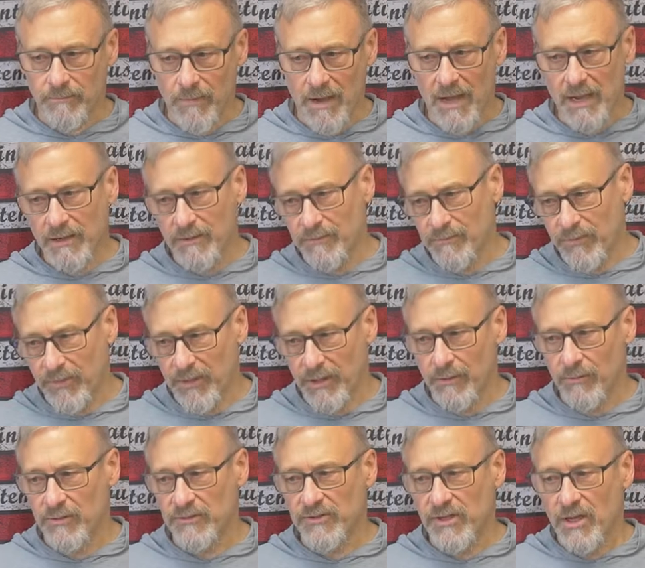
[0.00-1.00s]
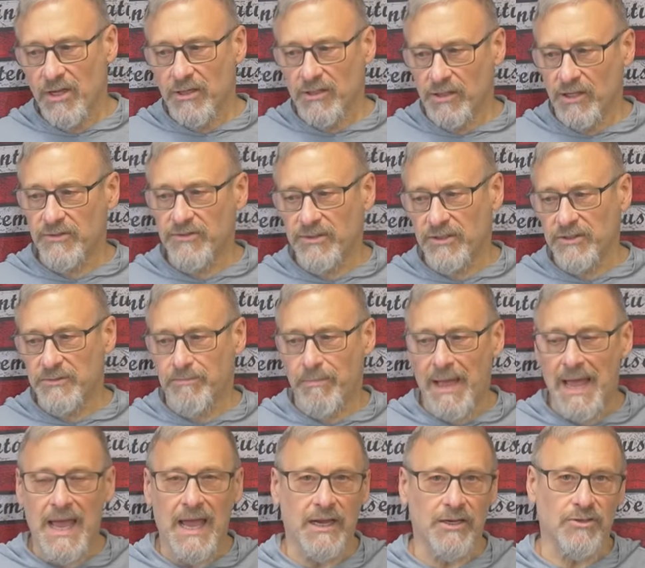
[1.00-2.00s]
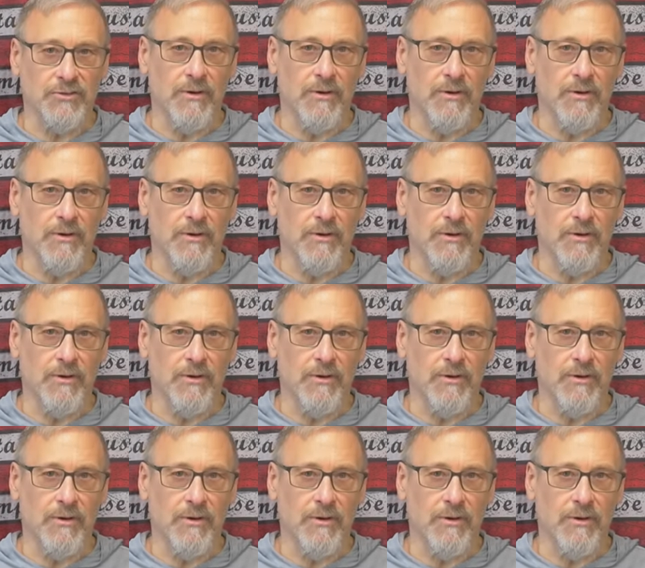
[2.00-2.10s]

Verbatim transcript: my thing was, does this bag